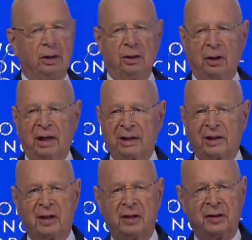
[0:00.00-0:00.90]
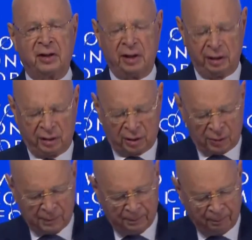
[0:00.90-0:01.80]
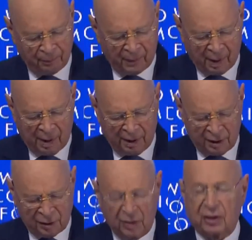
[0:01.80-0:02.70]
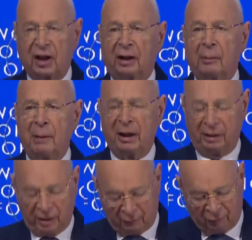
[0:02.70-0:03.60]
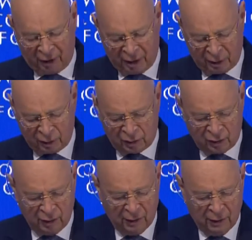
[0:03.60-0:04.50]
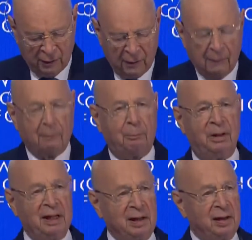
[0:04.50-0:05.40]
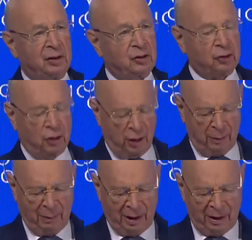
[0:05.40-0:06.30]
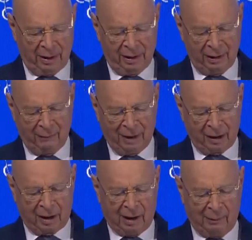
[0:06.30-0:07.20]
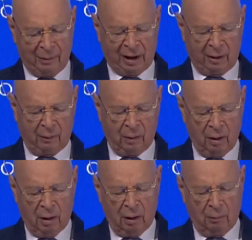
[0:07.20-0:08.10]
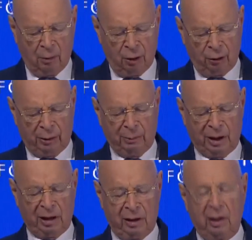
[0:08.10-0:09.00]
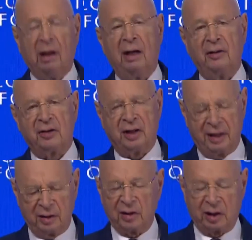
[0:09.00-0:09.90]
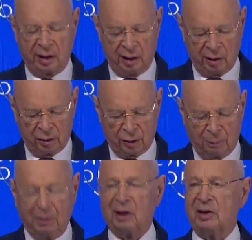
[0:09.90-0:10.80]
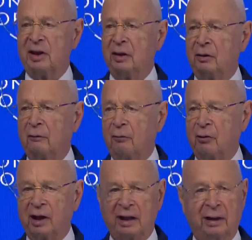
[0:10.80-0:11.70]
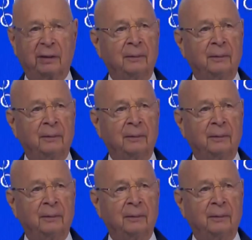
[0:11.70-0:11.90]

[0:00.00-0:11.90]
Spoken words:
Your Excellencies, ladies and gentlemen, dear friends, please join me in welcoming Volodímir Zelenski, the President of Ukraine.